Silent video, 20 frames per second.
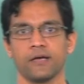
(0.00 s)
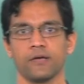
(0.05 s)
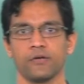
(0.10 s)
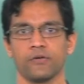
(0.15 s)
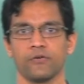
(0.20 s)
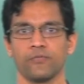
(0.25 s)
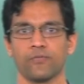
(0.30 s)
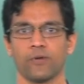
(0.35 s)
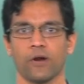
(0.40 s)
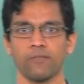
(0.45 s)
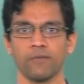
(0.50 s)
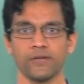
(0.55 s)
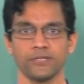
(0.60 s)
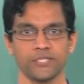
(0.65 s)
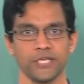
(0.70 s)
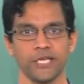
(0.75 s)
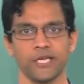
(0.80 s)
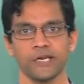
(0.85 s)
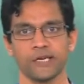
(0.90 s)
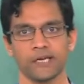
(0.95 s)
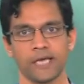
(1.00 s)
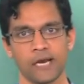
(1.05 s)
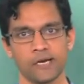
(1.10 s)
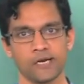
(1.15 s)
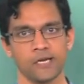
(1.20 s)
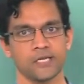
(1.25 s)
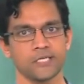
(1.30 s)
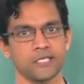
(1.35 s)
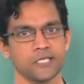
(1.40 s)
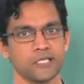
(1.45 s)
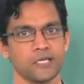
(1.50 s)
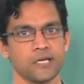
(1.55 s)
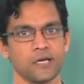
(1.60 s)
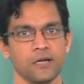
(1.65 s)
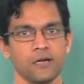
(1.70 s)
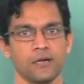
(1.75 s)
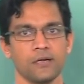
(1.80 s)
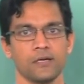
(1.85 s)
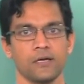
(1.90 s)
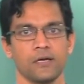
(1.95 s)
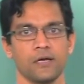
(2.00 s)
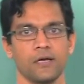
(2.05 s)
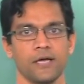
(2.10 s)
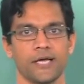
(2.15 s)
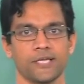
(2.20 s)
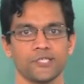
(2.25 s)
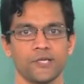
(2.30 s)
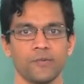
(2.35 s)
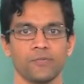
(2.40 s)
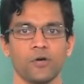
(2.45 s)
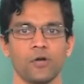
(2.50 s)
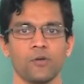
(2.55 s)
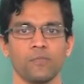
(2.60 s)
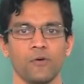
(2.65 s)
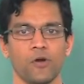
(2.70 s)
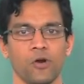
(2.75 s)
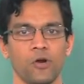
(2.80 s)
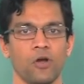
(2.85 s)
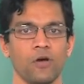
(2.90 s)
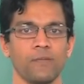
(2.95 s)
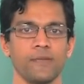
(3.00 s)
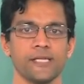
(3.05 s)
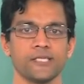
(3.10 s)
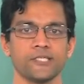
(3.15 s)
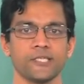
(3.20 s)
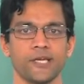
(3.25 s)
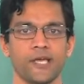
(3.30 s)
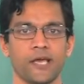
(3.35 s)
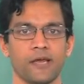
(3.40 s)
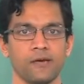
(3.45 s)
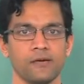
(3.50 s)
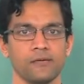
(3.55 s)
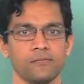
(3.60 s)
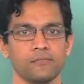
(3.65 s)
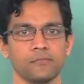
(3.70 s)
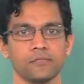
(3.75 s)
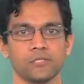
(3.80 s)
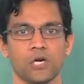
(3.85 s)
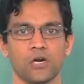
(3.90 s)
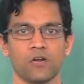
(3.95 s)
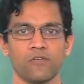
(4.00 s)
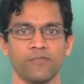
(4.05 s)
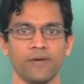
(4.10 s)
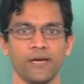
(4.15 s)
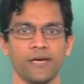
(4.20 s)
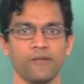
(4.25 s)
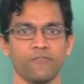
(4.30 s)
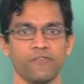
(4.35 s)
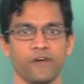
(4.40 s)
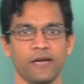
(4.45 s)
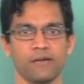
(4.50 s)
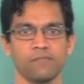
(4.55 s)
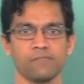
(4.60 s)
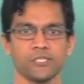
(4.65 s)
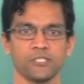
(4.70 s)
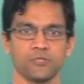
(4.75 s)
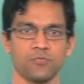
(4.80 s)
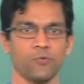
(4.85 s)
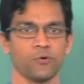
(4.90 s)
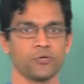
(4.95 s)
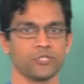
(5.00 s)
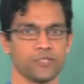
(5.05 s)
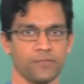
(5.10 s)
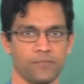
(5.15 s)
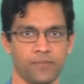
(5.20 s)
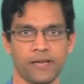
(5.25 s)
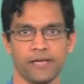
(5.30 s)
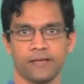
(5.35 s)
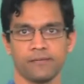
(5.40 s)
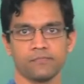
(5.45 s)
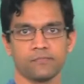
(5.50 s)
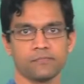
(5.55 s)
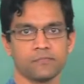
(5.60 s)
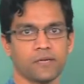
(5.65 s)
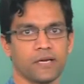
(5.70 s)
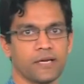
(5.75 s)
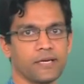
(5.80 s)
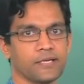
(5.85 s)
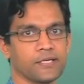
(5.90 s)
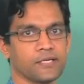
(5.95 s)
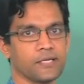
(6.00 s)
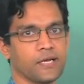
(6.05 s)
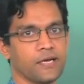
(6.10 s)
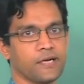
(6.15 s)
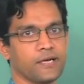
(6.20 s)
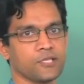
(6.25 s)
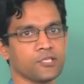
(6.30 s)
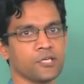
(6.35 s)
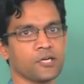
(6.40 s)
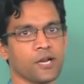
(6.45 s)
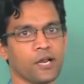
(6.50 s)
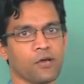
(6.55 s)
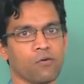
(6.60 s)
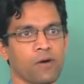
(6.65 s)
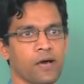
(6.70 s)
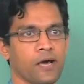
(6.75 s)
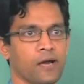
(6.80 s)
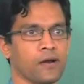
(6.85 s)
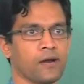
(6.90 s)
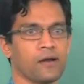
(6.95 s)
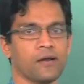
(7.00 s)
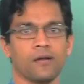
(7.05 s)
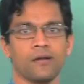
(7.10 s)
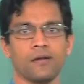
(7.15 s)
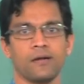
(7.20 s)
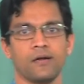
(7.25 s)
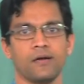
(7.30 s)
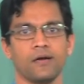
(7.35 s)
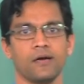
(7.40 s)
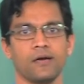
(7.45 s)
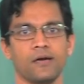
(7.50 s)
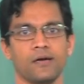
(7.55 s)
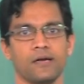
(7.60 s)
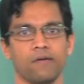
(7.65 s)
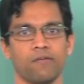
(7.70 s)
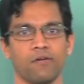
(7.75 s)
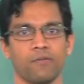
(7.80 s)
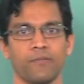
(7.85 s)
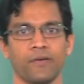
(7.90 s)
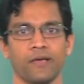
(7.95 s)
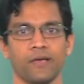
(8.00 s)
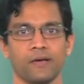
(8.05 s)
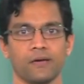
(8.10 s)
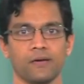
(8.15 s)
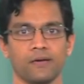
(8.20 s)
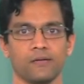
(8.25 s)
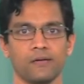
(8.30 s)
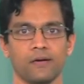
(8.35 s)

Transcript: you have probably seen in calculus, except on polynomials it can sort of be defined much more simply, right. It does not require developing